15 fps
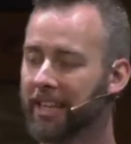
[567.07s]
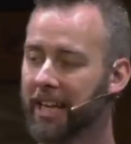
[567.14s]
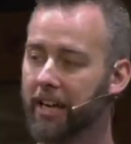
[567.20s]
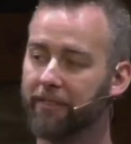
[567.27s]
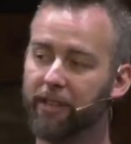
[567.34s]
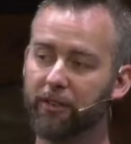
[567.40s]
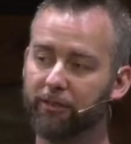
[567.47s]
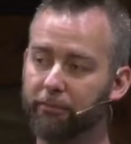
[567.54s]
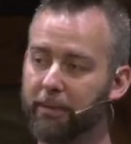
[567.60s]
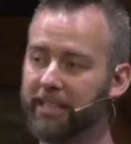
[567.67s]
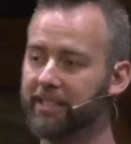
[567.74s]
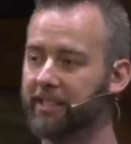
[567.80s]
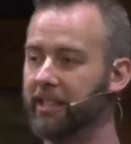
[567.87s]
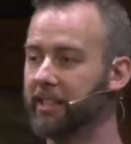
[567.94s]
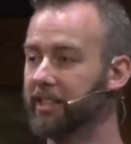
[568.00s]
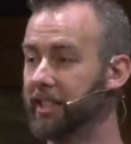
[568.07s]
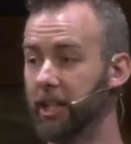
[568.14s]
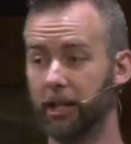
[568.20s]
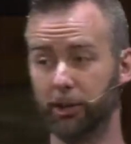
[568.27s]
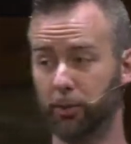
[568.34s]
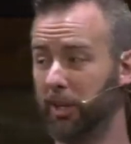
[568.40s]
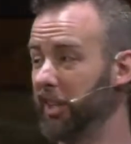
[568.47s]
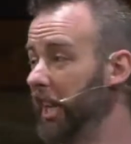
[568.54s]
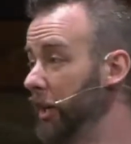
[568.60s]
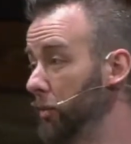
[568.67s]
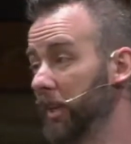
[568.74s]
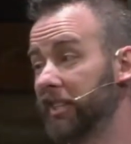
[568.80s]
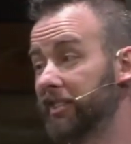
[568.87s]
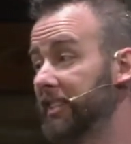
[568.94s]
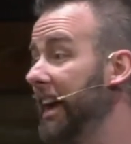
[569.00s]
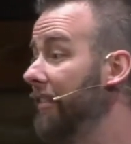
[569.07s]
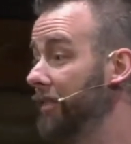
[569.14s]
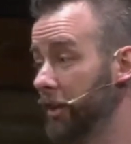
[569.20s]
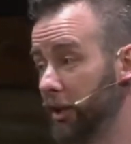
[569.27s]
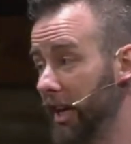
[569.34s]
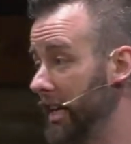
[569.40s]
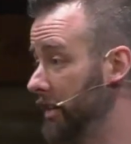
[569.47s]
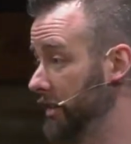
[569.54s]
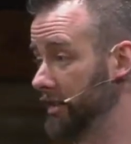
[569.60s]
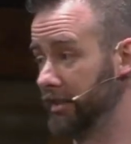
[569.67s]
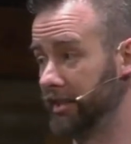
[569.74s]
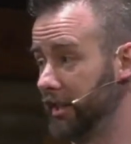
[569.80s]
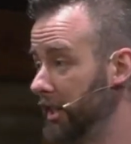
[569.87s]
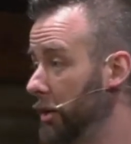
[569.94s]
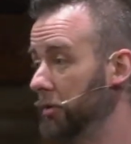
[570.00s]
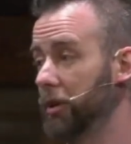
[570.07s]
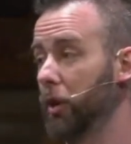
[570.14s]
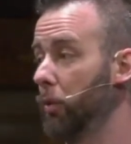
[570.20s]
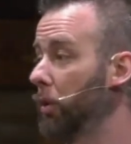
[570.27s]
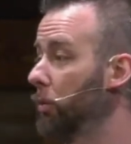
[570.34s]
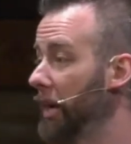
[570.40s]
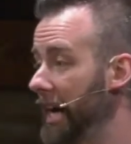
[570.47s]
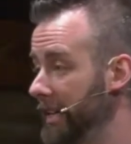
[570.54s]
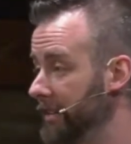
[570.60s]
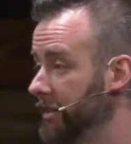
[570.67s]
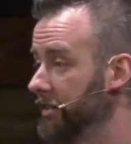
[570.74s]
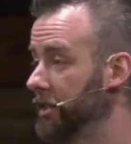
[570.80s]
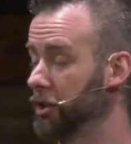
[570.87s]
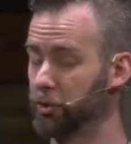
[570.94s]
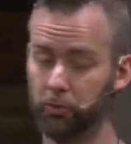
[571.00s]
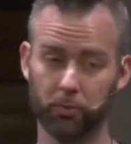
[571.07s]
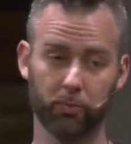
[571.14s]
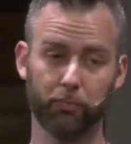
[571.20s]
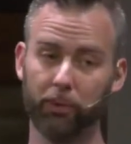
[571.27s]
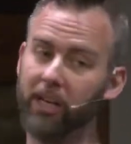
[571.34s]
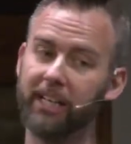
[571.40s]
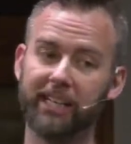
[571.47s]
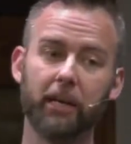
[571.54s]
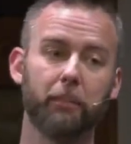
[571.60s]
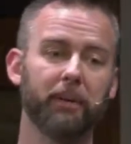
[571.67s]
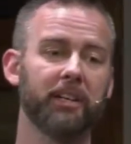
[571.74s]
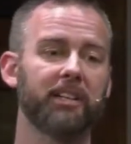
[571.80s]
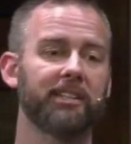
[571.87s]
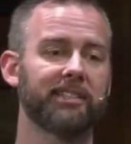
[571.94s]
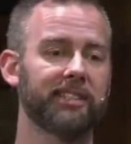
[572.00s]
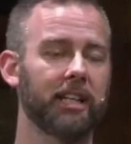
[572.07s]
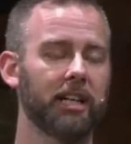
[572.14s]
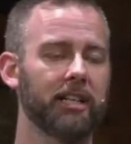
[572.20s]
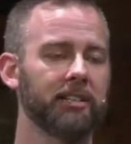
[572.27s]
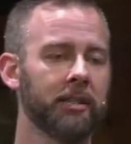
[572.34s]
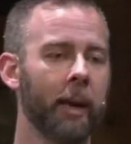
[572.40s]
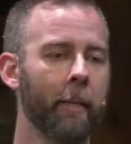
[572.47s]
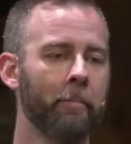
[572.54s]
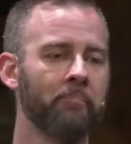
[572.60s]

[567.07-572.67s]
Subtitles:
If you've missed this series, we're on like week 7 or 8 of this series. I don't even know where we're at in this series. We're pretty deep into this series.